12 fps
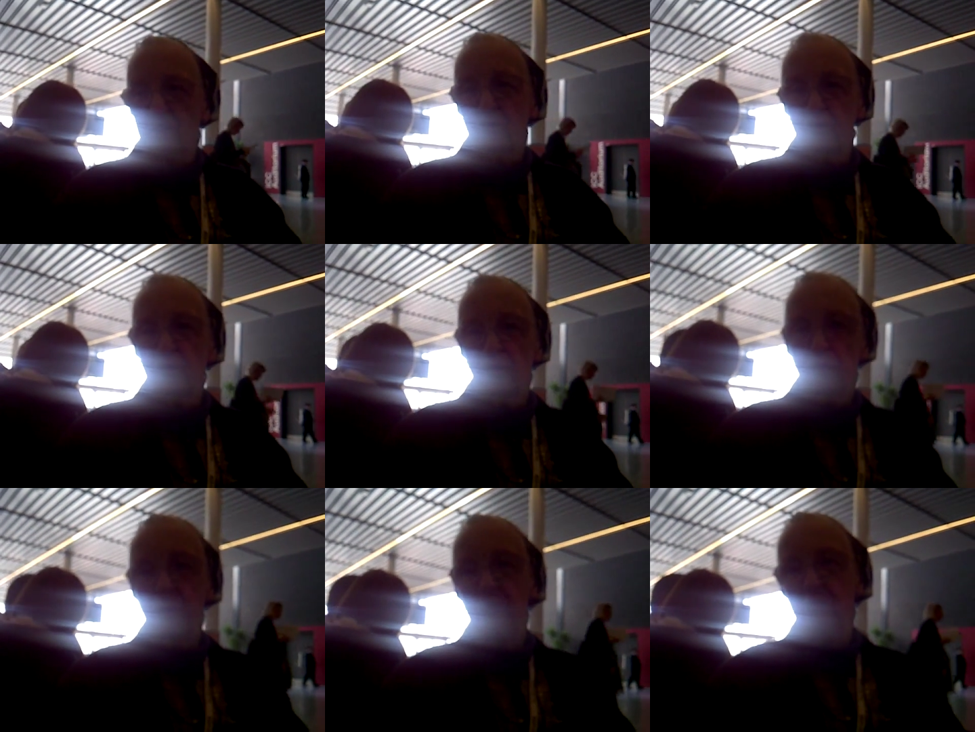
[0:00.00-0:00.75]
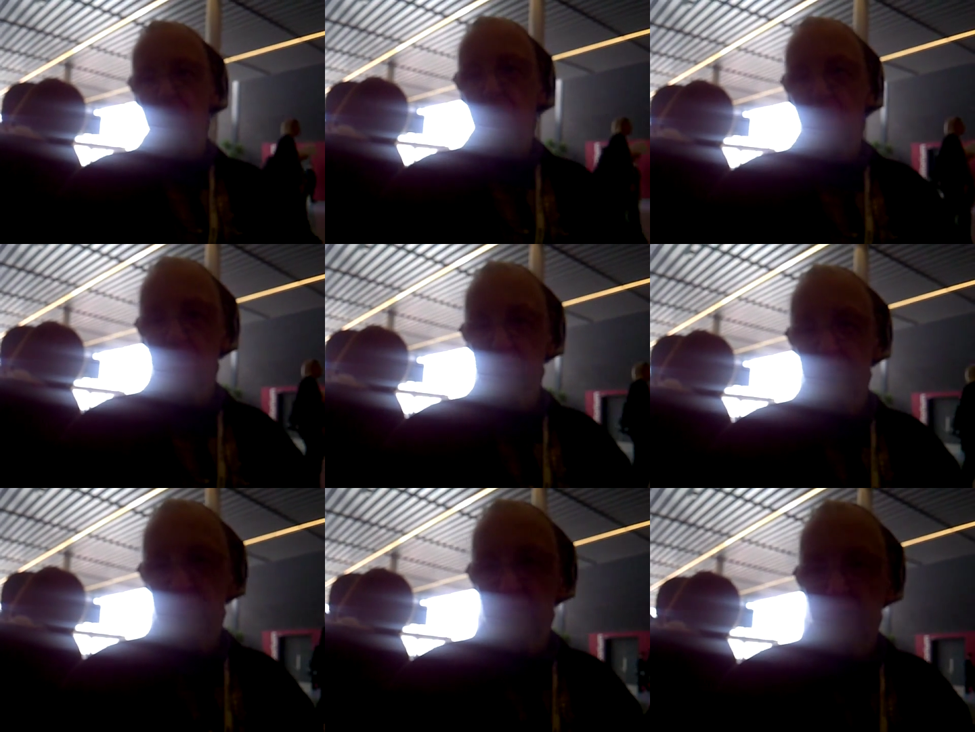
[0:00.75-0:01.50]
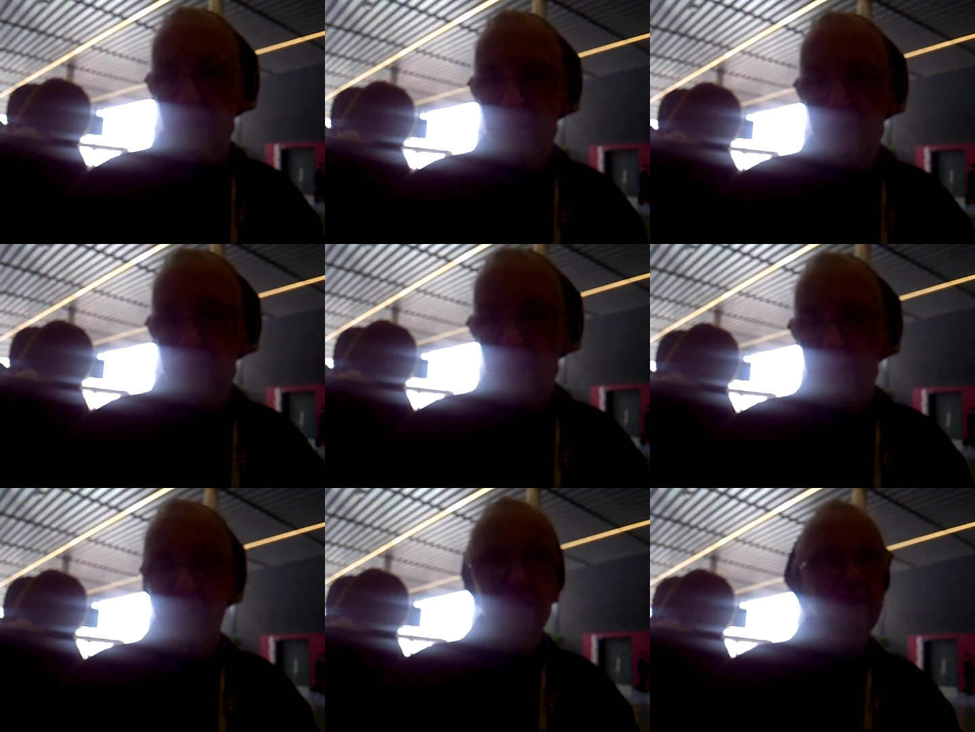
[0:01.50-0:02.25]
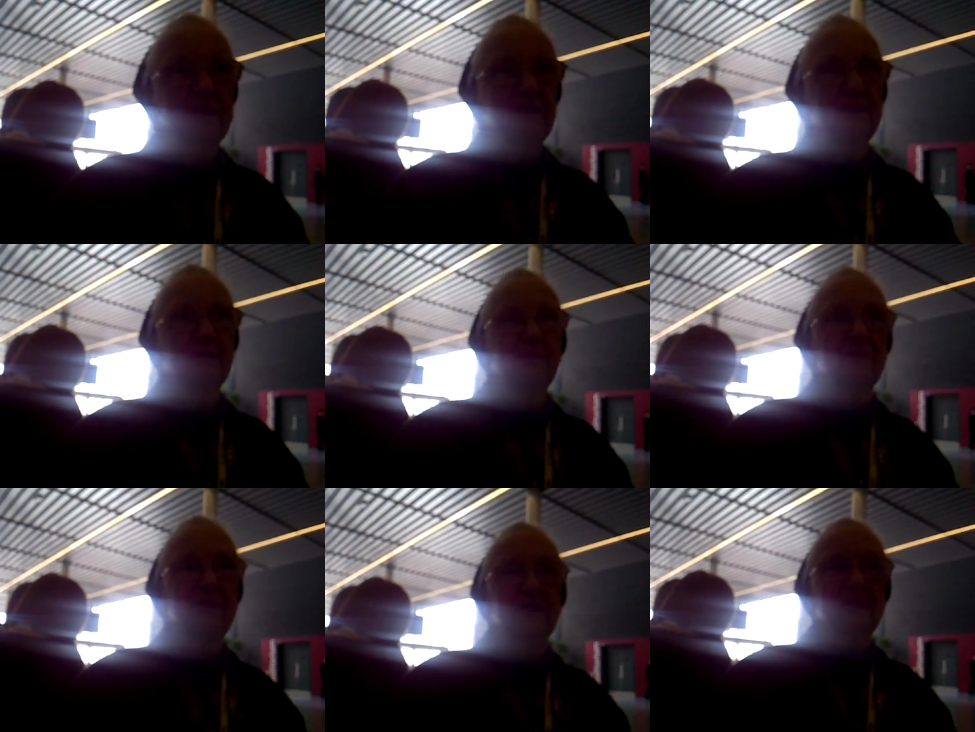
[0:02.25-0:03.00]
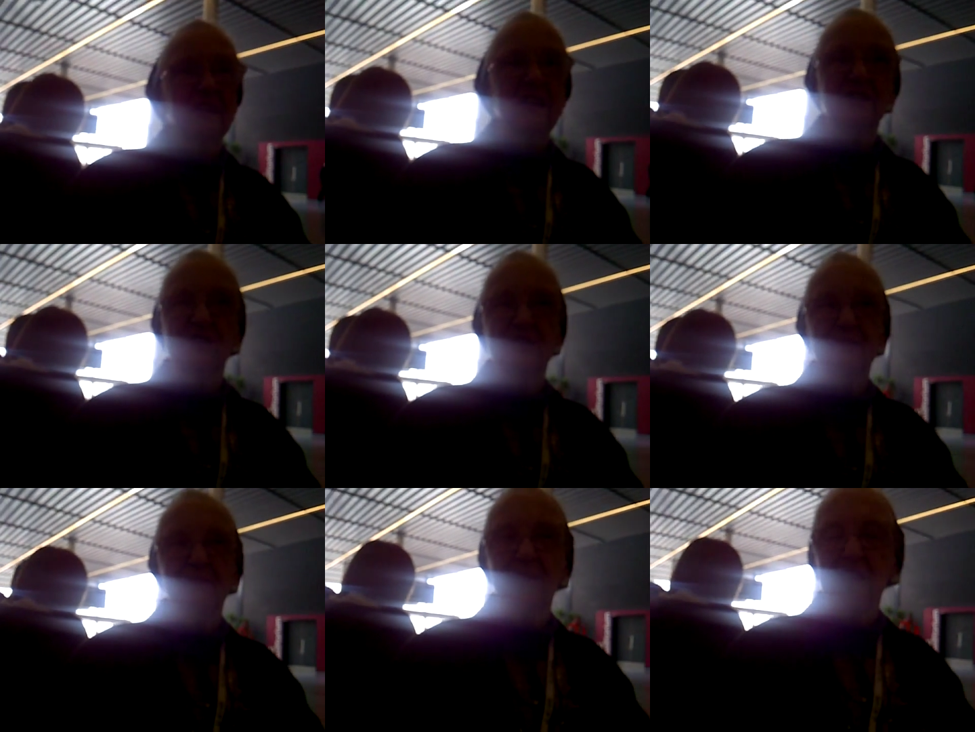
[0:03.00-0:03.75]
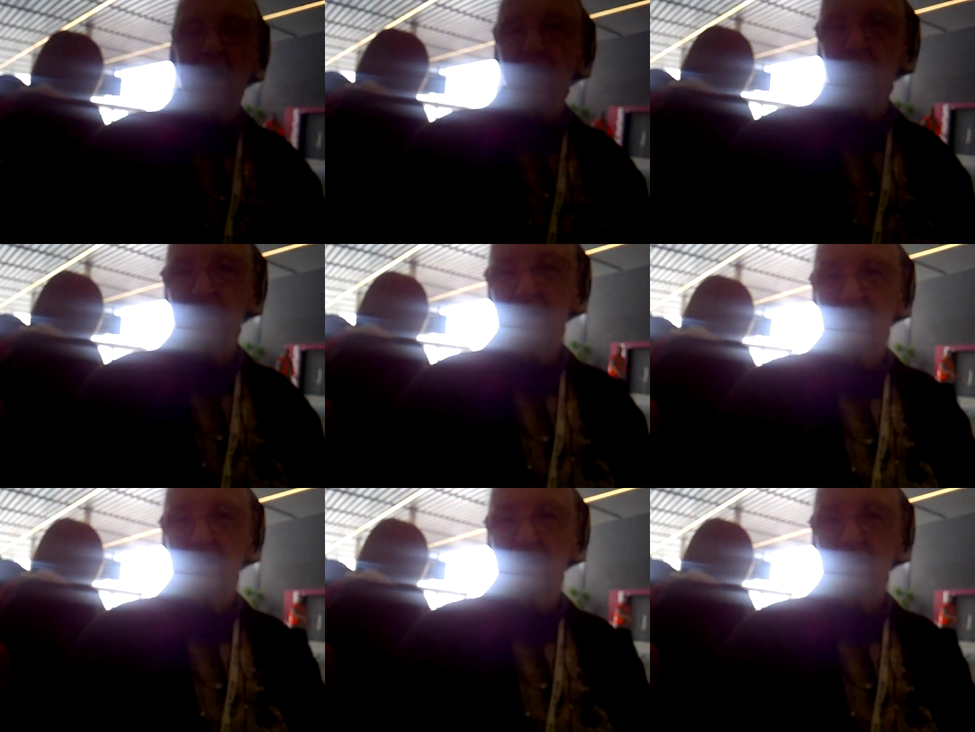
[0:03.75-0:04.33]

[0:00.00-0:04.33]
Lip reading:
Nobody's mouth can be seen.